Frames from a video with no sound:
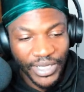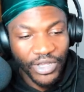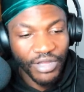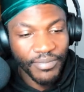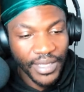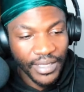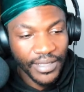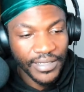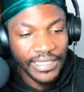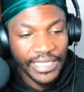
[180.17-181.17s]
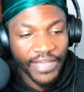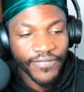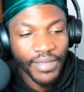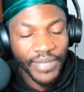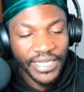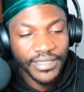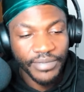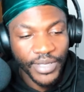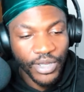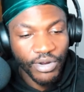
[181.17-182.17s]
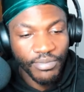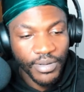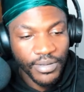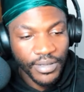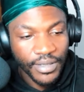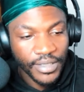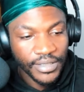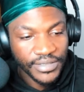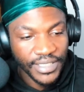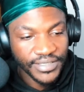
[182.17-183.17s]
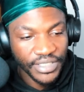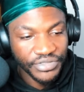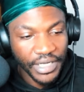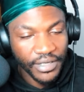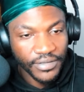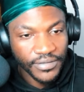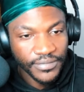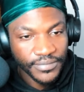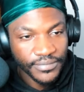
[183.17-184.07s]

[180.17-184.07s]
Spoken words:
become, her family didn't become Celestial Dragon.